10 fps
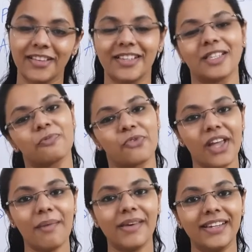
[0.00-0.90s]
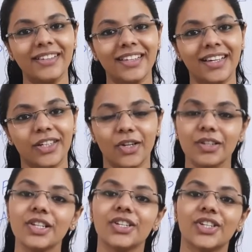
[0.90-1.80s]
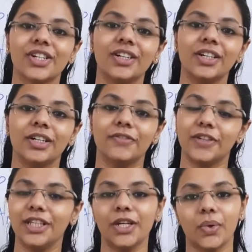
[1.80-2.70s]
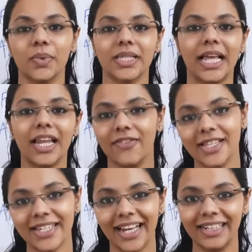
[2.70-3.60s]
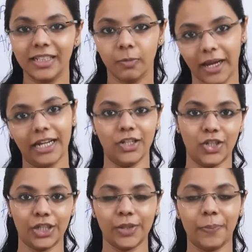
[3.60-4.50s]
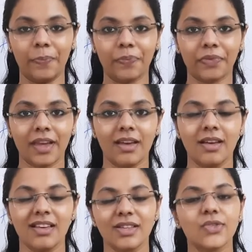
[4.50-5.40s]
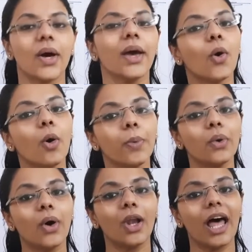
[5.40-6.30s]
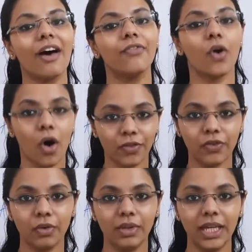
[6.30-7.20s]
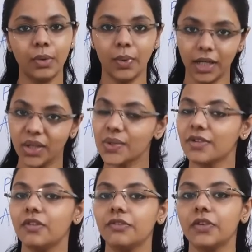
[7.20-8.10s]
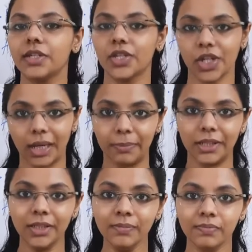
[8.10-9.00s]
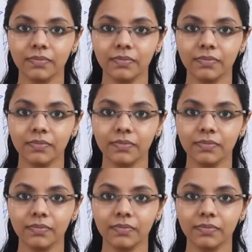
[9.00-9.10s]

This is Priya Menon, your teacher for the course 11th Standard Biology. So I hope you all have gone through the videos of the first chapter